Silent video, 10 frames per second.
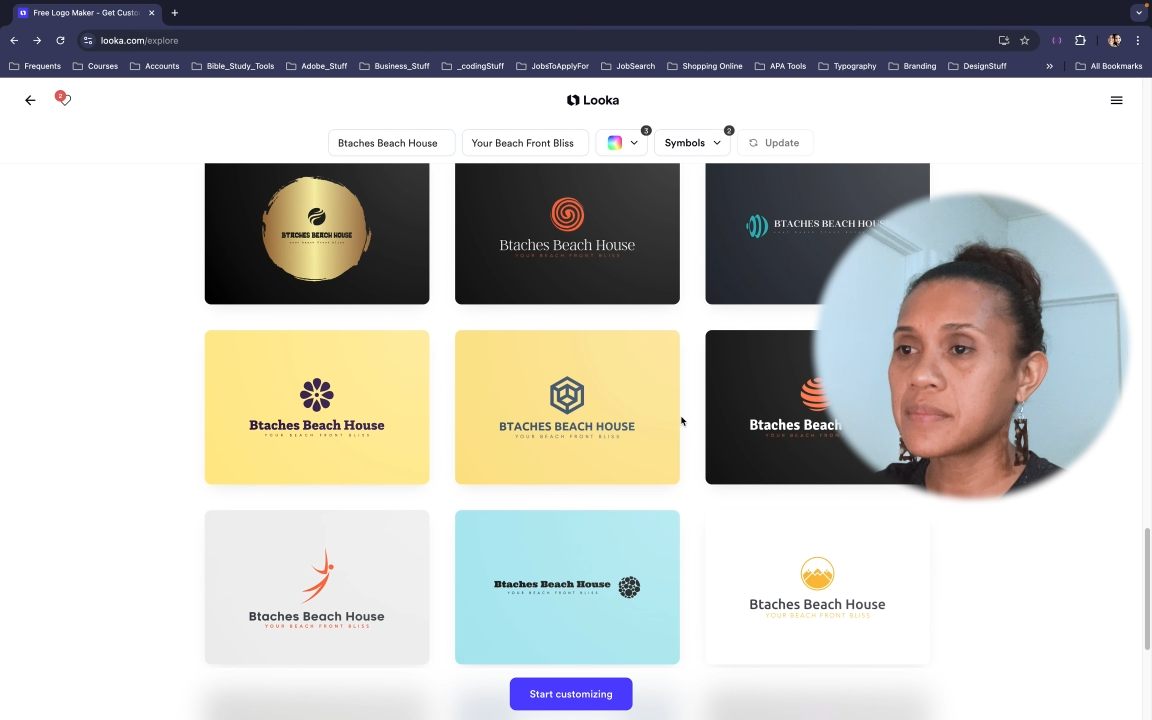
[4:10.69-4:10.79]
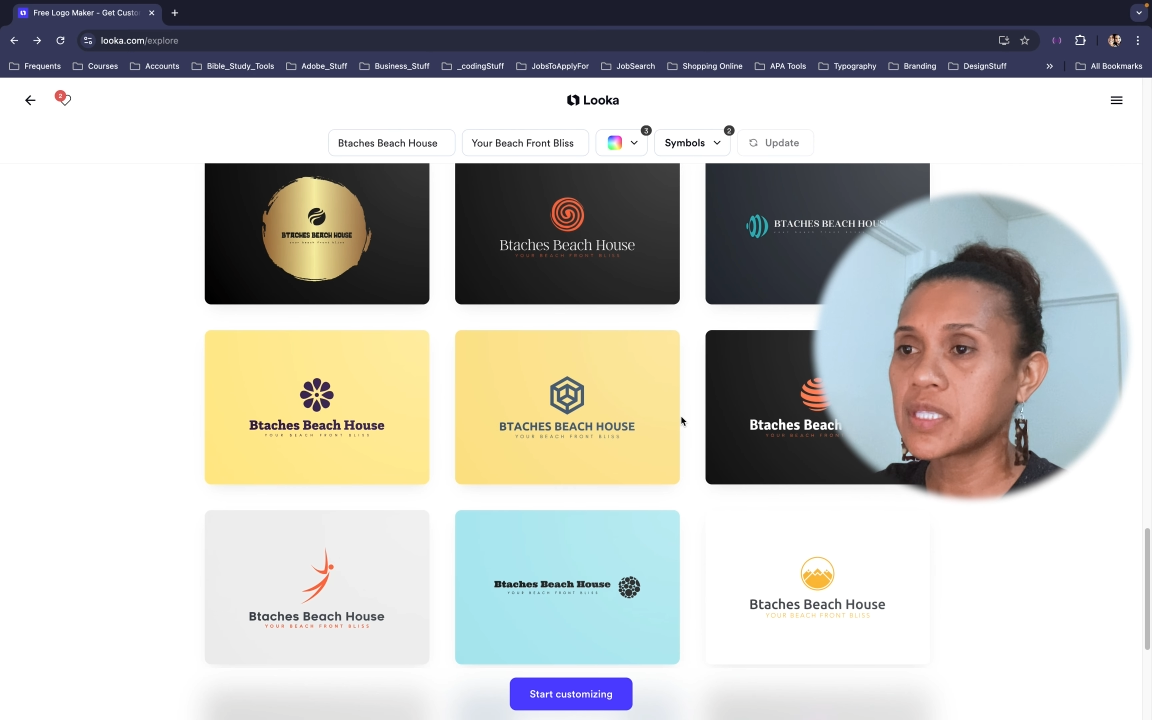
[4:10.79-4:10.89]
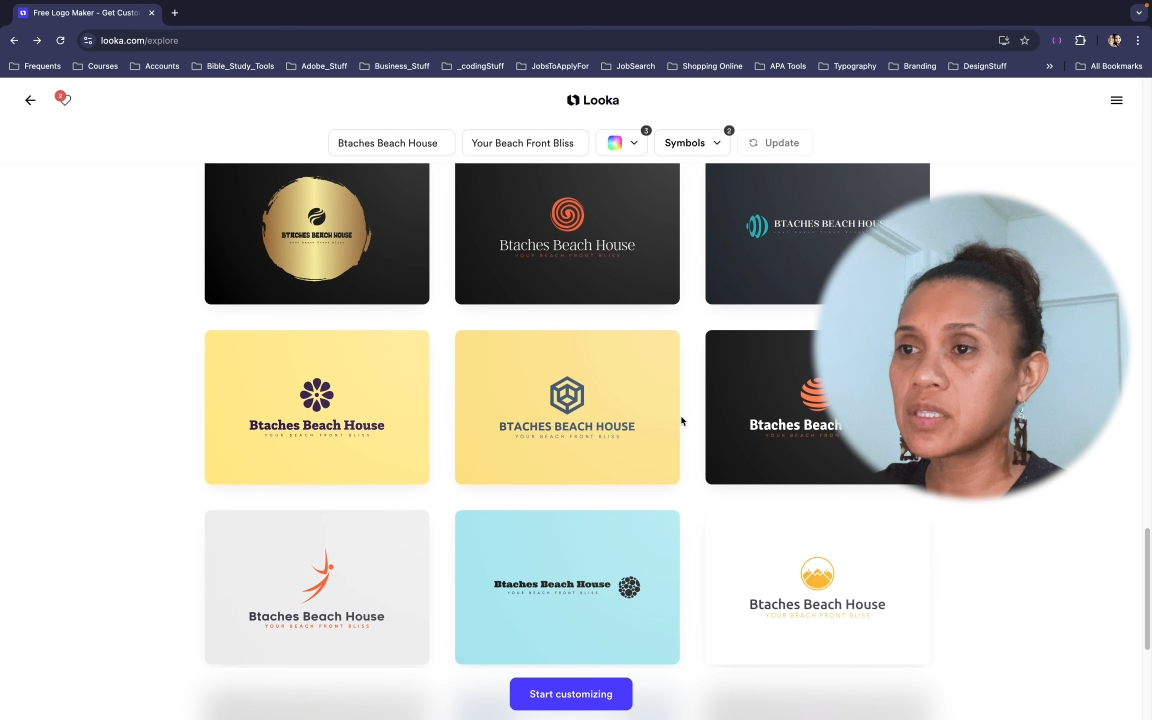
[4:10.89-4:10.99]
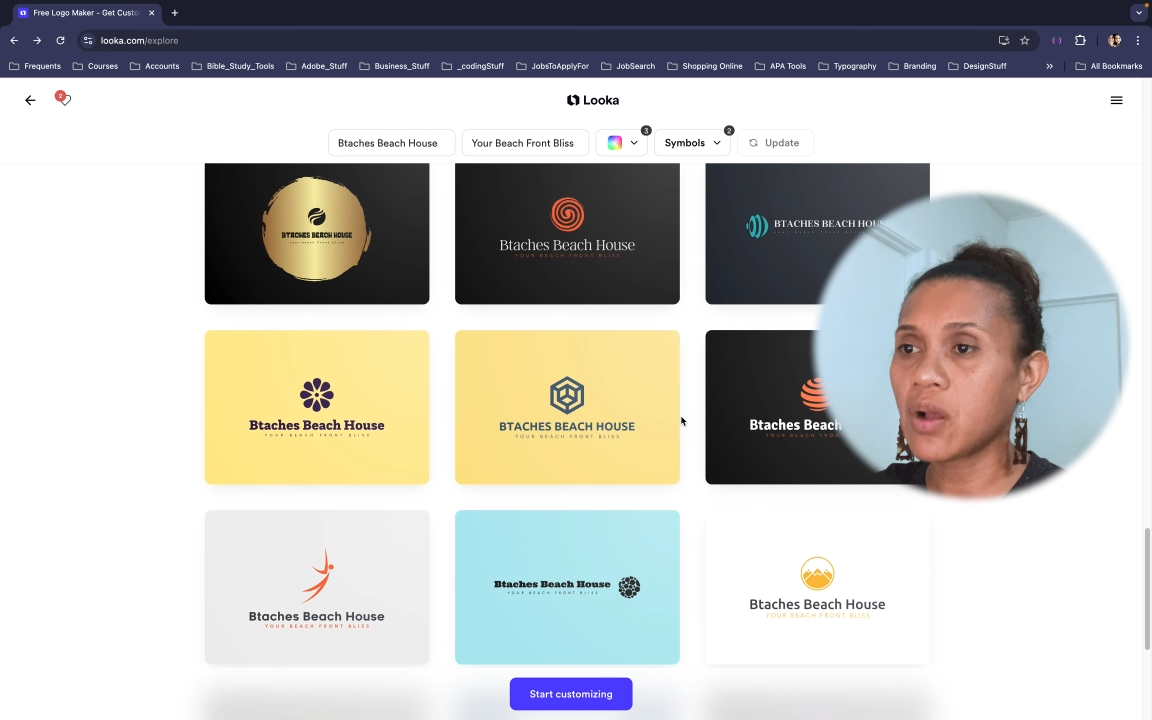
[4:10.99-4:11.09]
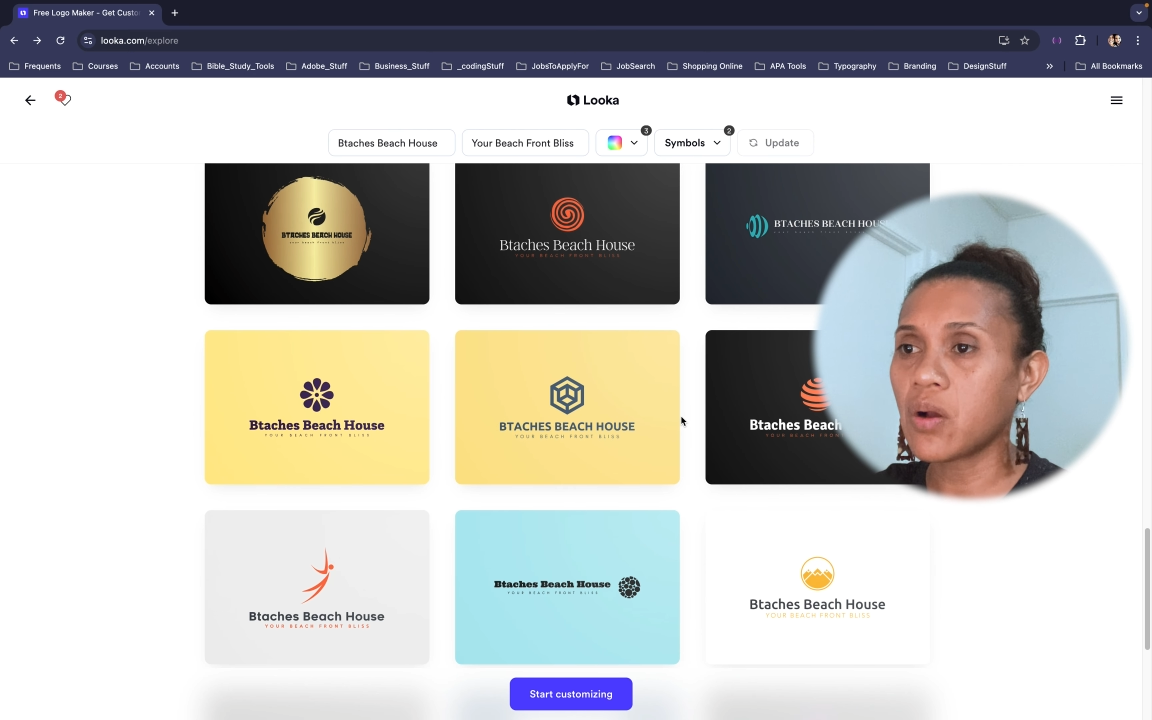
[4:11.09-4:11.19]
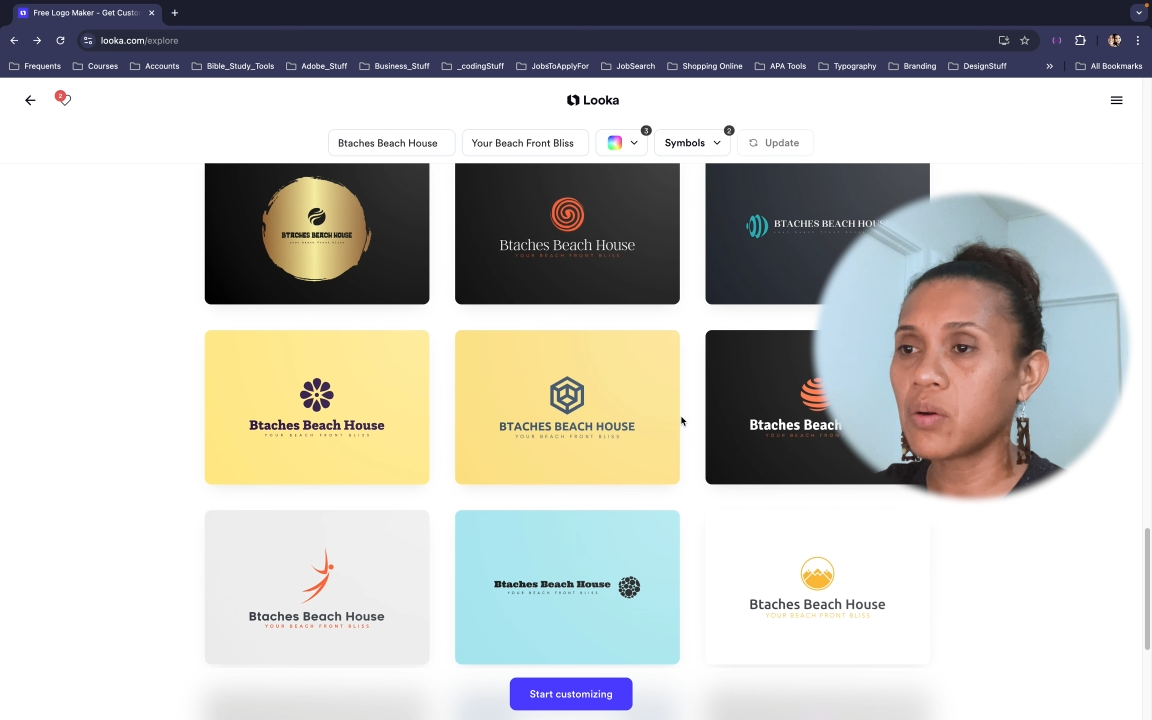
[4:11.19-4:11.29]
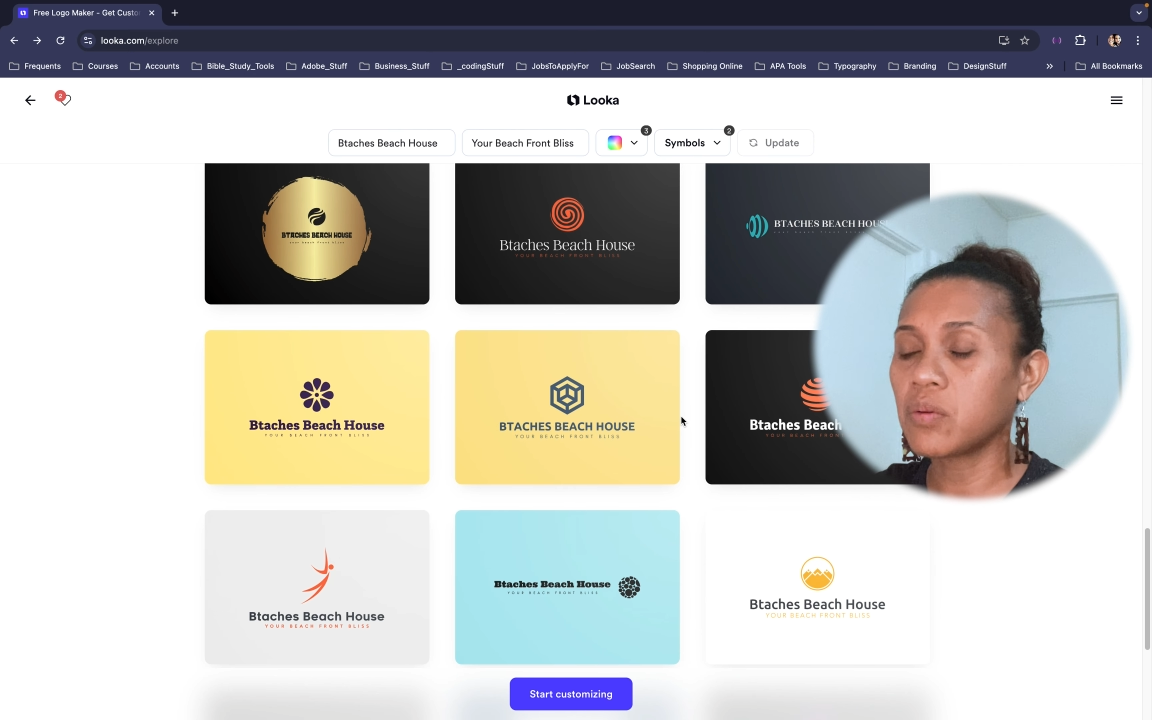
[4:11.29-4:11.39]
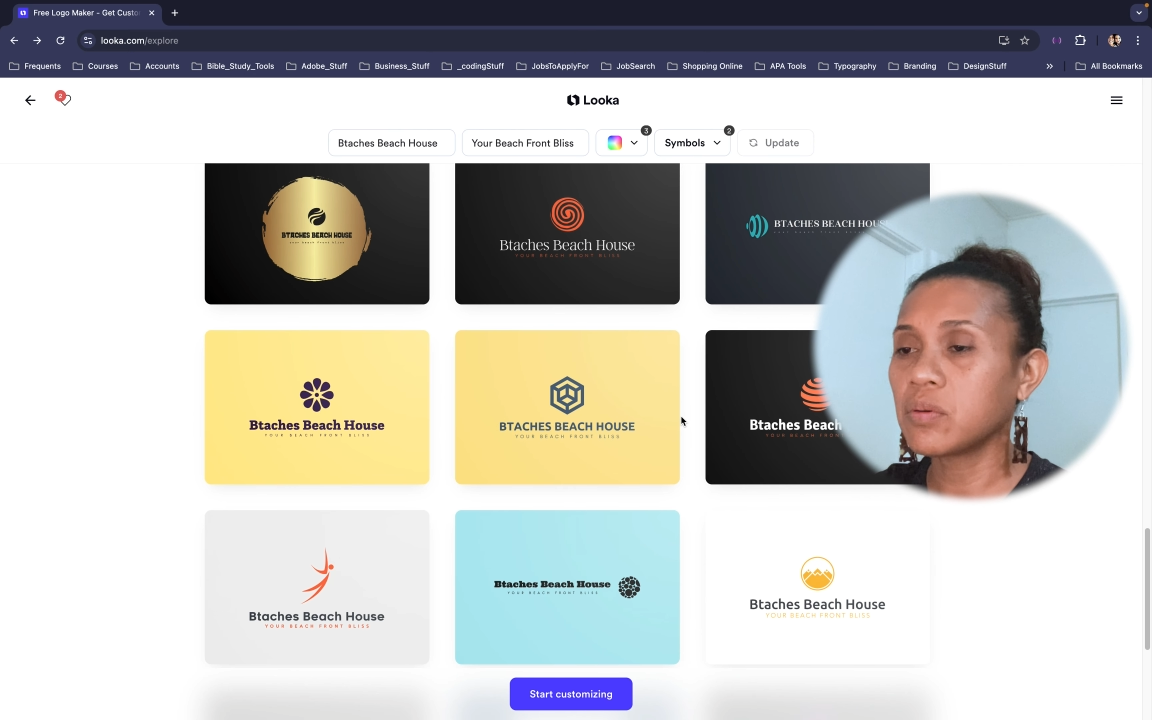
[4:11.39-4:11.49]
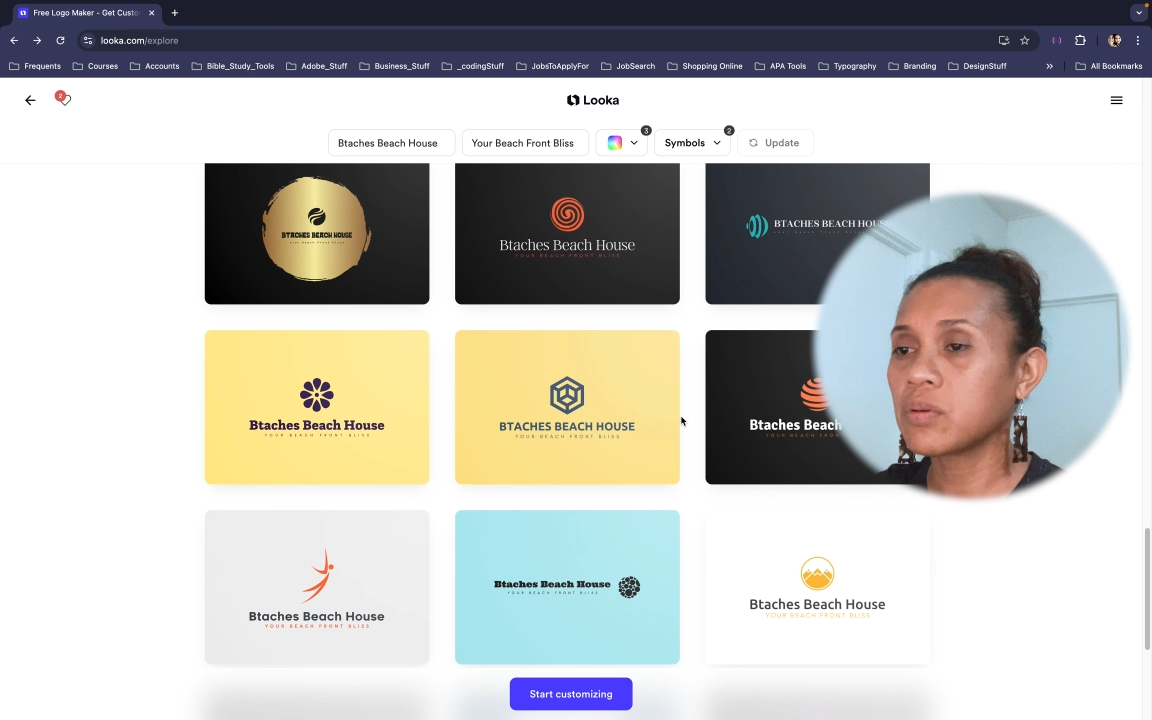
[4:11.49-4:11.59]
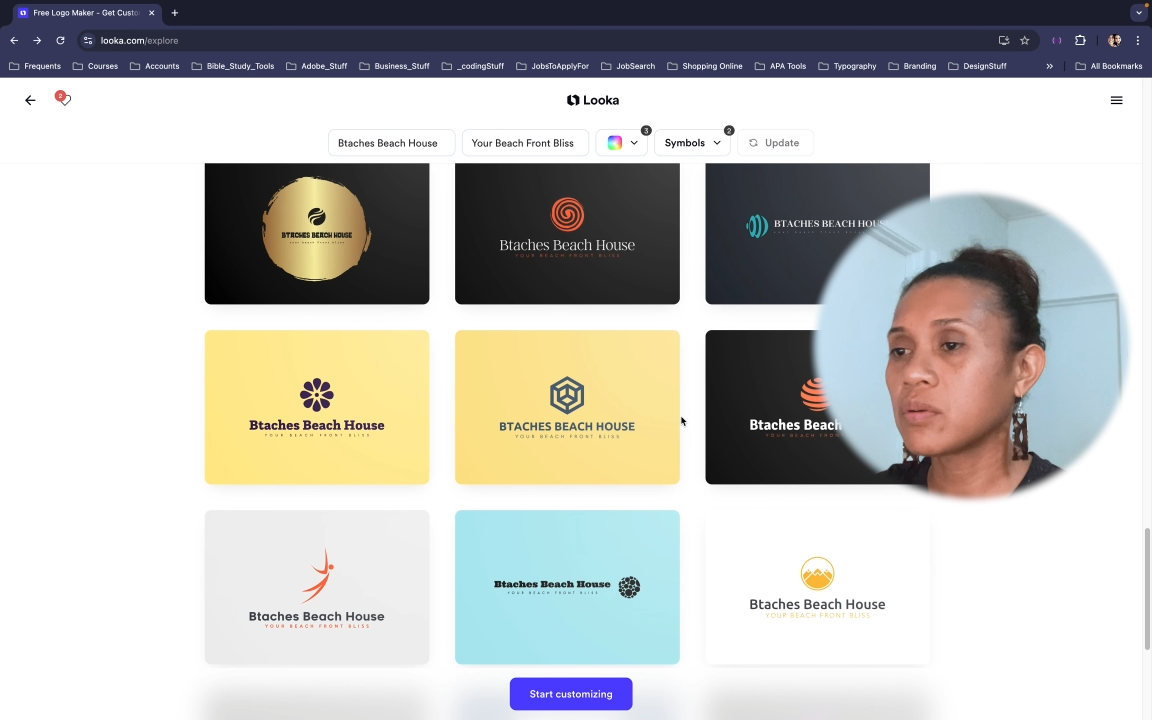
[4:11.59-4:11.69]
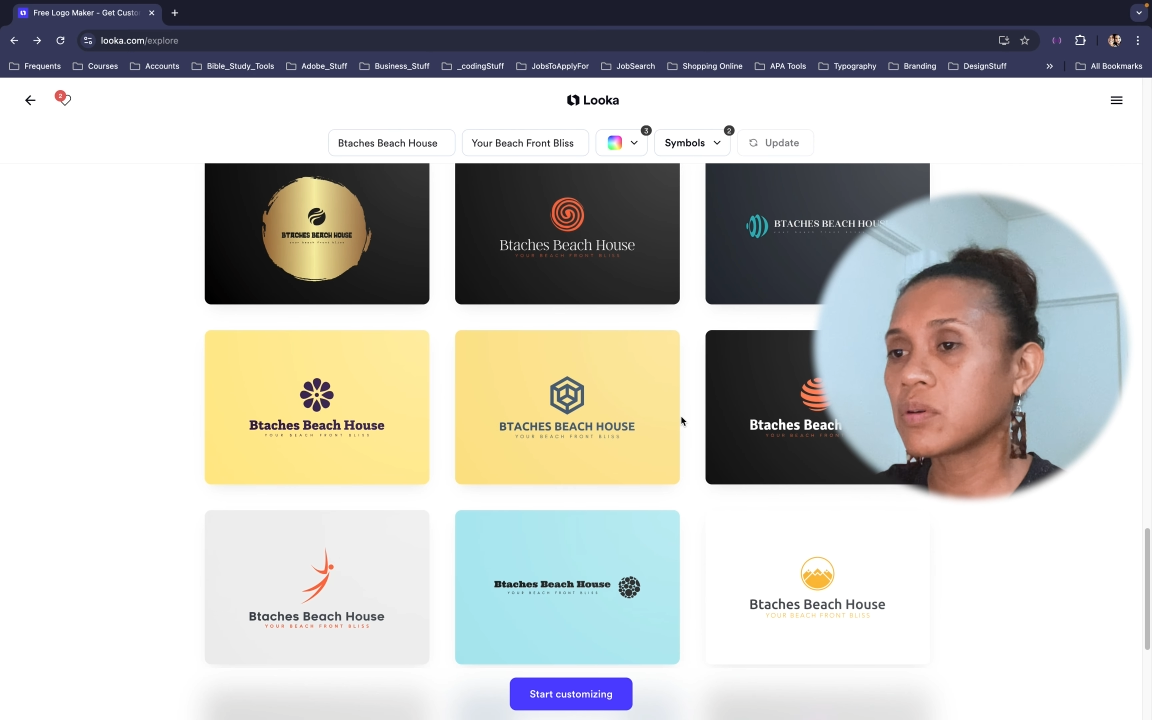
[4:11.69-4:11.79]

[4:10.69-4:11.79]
so